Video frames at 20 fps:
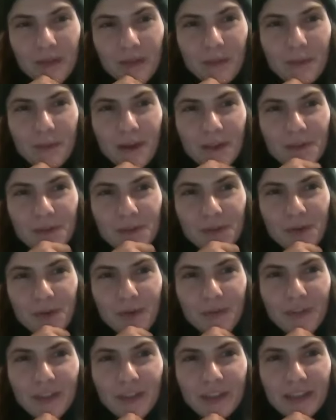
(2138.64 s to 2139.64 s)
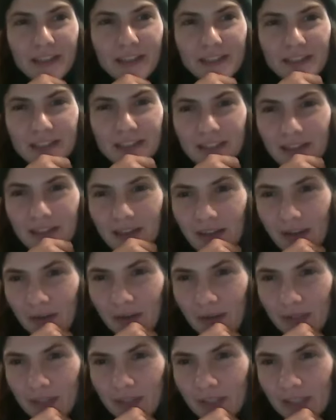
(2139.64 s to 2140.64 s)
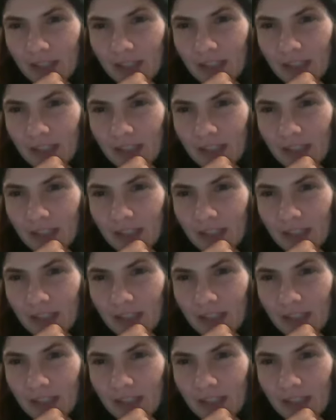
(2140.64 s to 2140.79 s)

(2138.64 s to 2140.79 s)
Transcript: Matthew Schofield has a question.